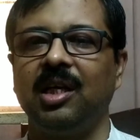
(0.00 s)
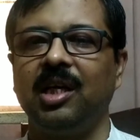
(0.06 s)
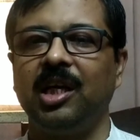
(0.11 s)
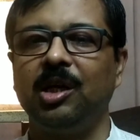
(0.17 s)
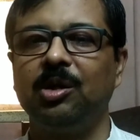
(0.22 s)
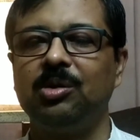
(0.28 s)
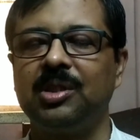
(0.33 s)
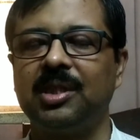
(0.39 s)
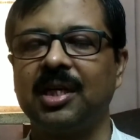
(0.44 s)

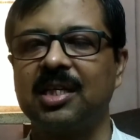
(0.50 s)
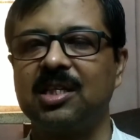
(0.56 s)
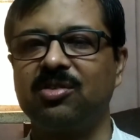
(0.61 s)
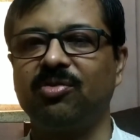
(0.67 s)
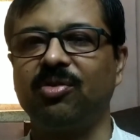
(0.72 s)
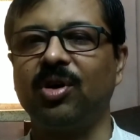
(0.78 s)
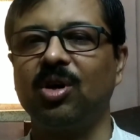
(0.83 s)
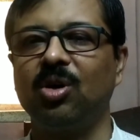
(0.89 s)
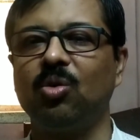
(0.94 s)
You just
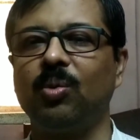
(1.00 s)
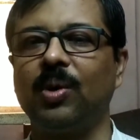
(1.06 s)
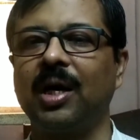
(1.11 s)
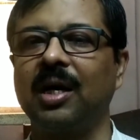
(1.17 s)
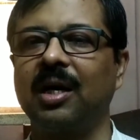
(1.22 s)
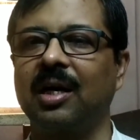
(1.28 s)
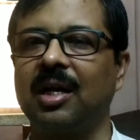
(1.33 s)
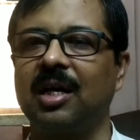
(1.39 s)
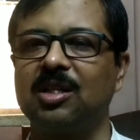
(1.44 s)
follow
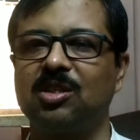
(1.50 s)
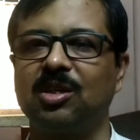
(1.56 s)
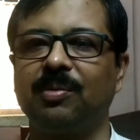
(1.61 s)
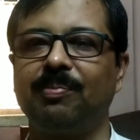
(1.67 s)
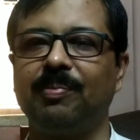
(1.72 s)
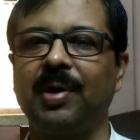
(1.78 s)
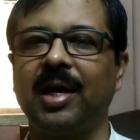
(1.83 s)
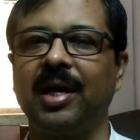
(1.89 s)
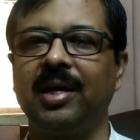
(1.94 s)
one class
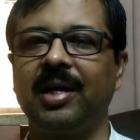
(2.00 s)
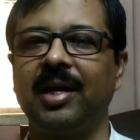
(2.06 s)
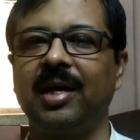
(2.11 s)
of mine,